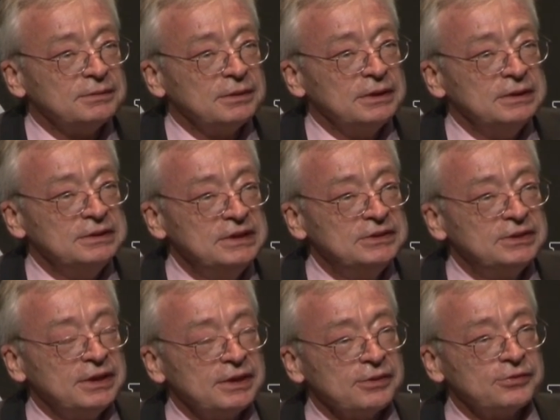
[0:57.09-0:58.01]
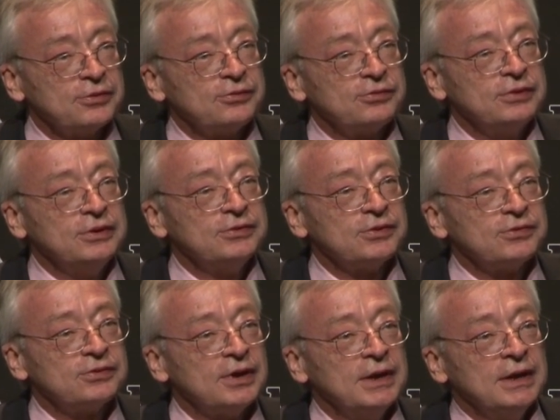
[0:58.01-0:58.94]
in detail this
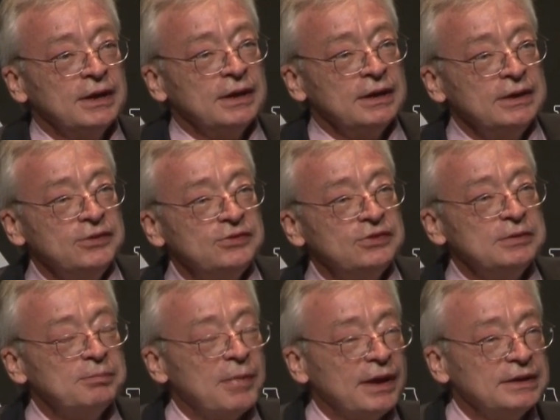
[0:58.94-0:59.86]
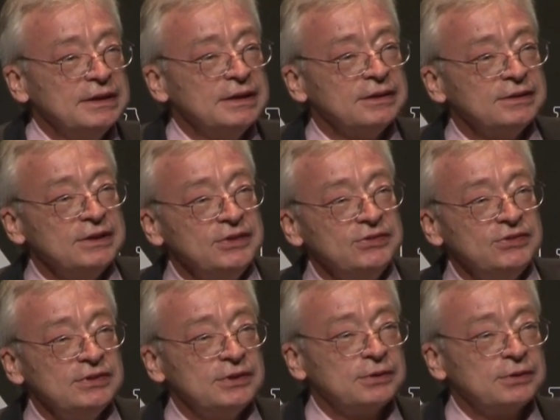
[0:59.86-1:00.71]
thesis, easy money and easy